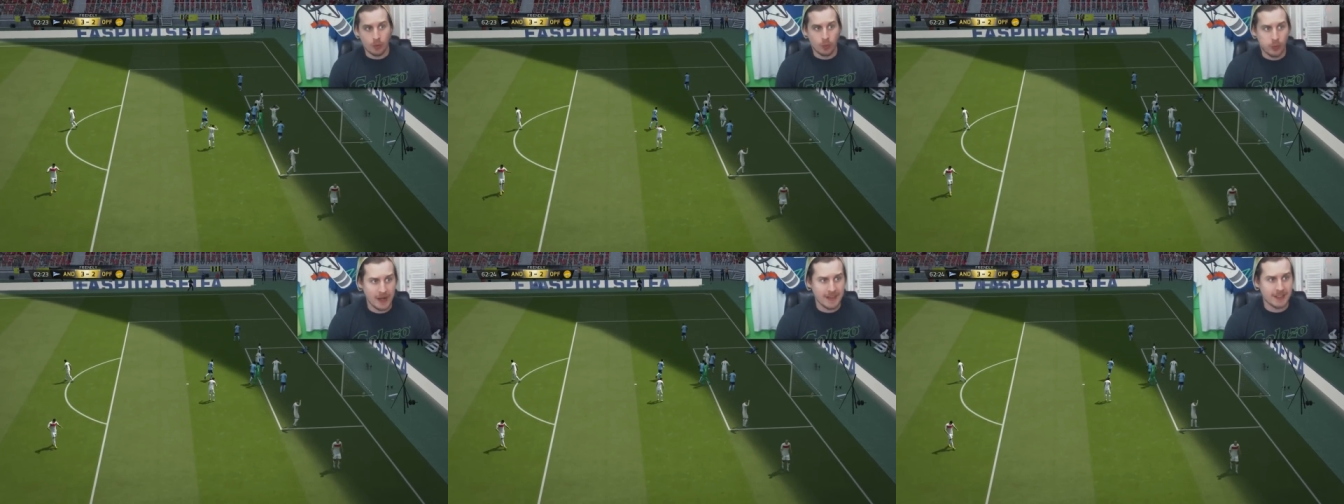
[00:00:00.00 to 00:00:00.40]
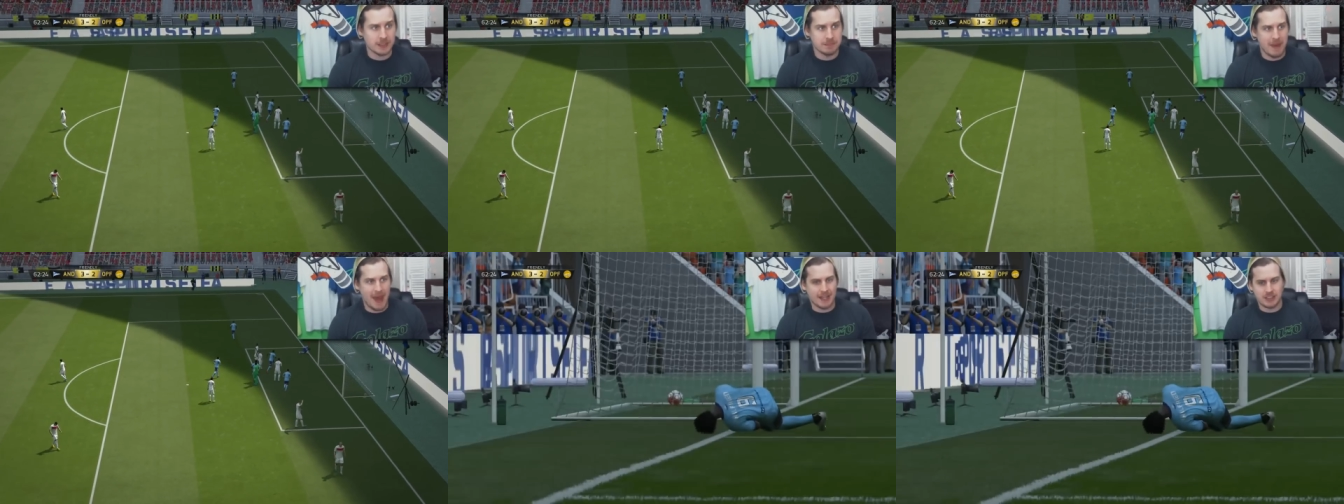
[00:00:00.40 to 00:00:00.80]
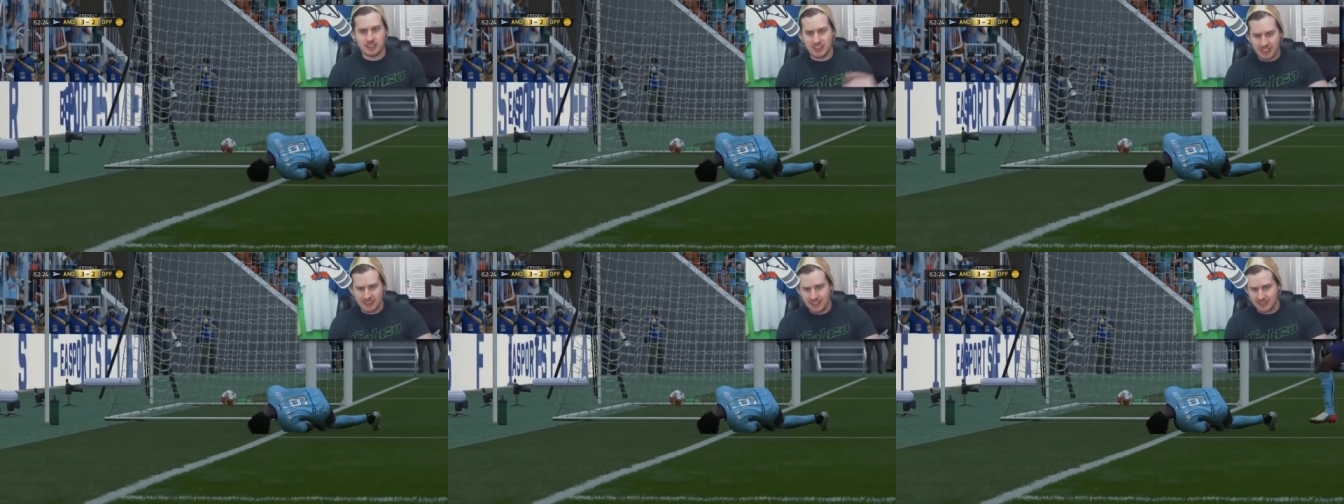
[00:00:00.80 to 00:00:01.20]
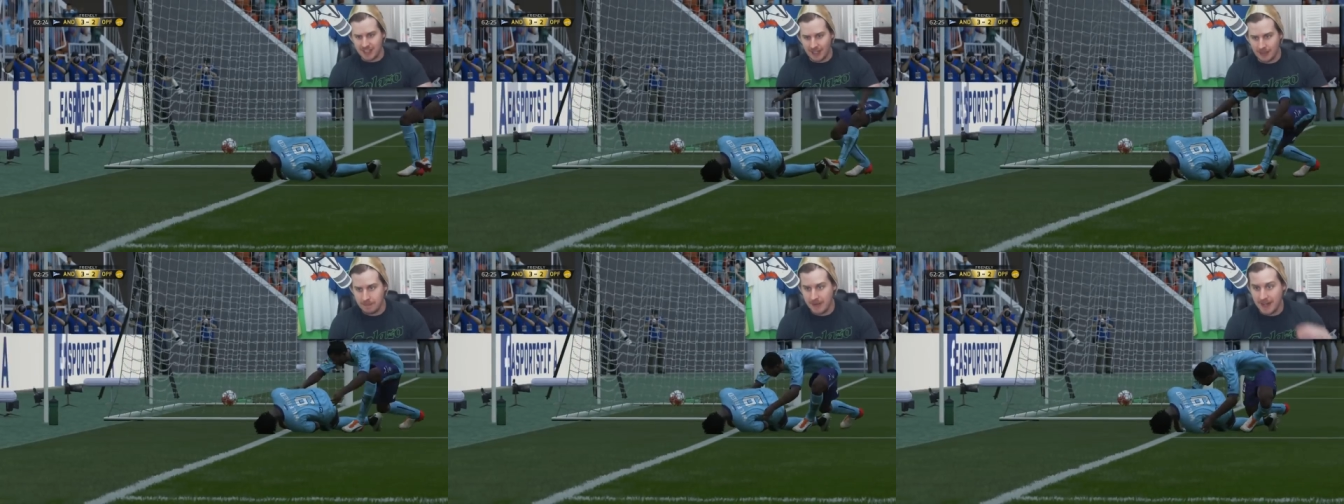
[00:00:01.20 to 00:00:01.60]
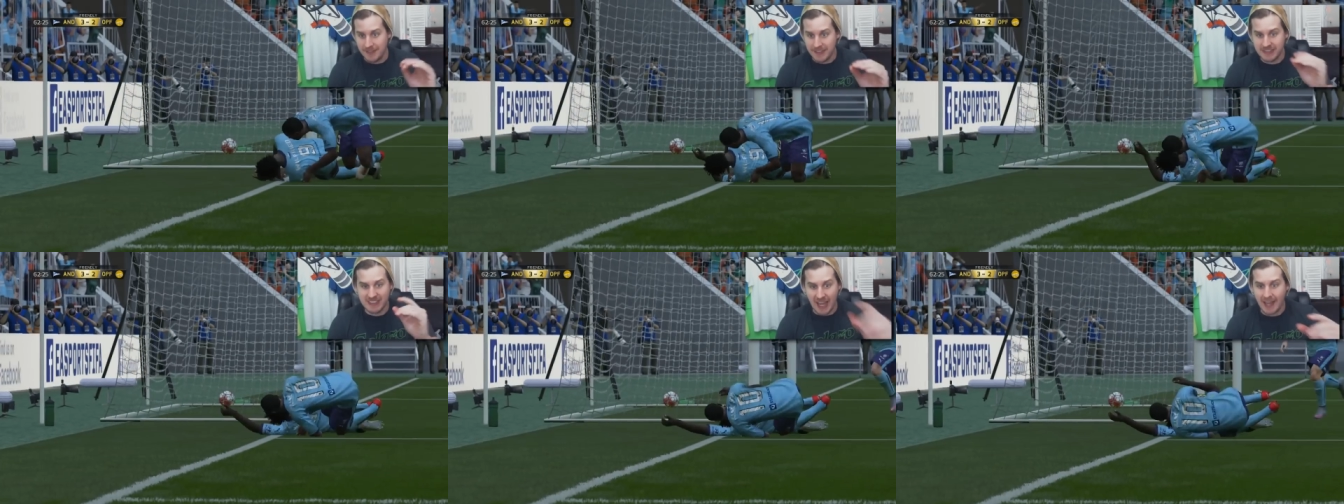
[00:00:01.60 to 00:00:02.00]
about. We're winning this match. sixty-second
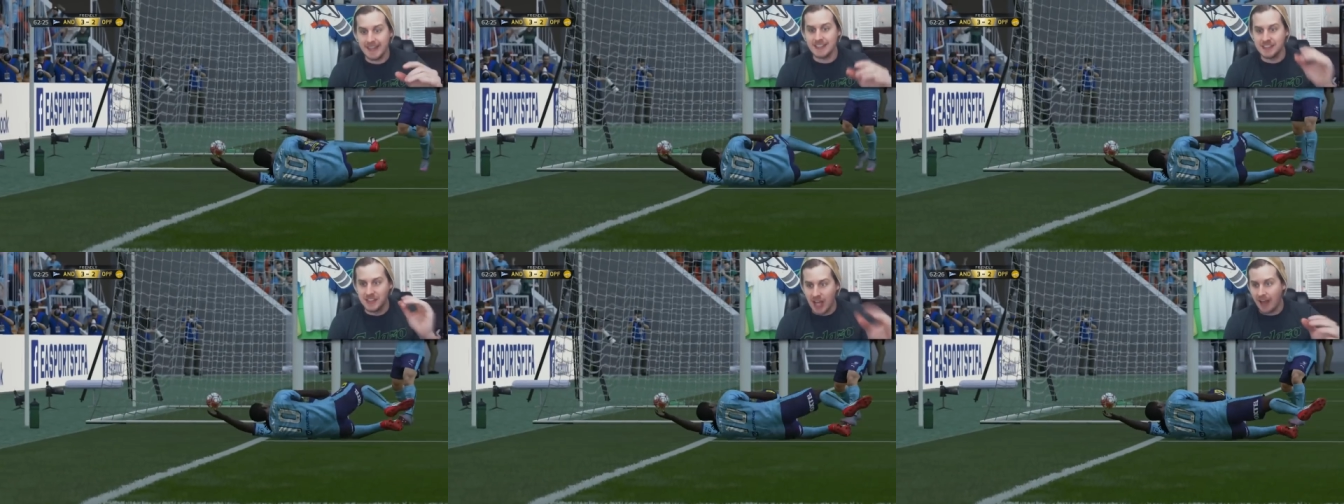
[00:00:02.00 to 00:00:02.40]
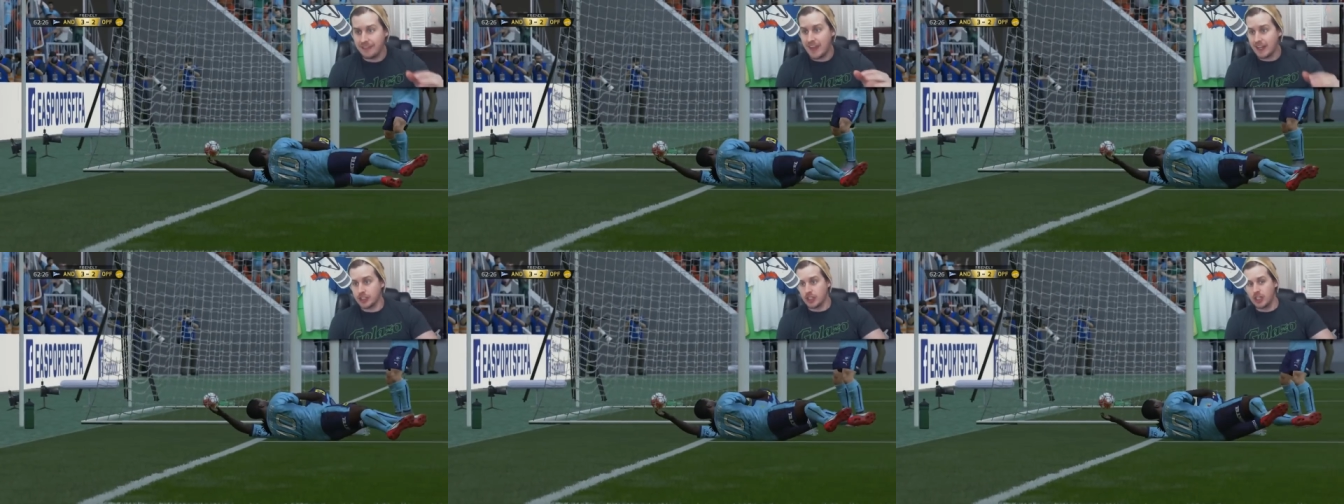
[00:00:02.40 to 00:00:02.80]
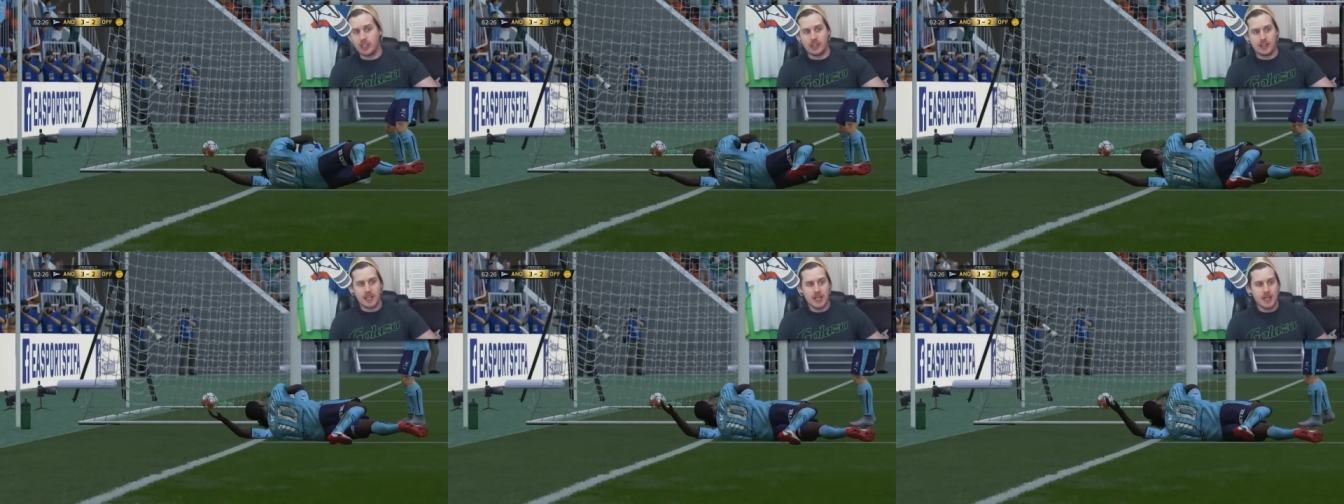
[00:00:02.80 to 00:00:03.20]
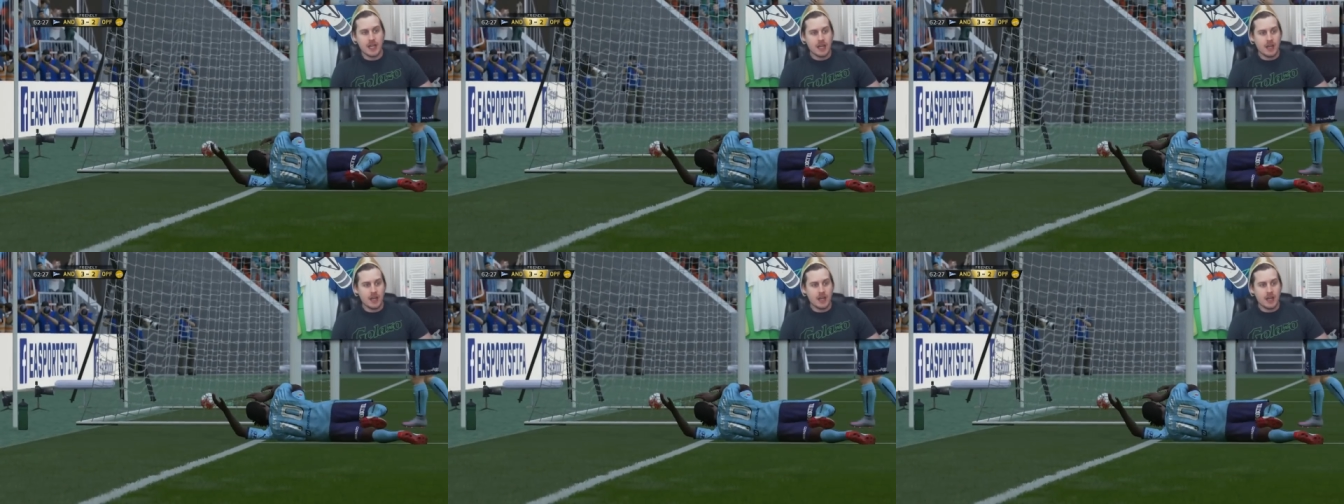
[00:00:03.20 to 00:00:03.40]
minute. This guy is not that good.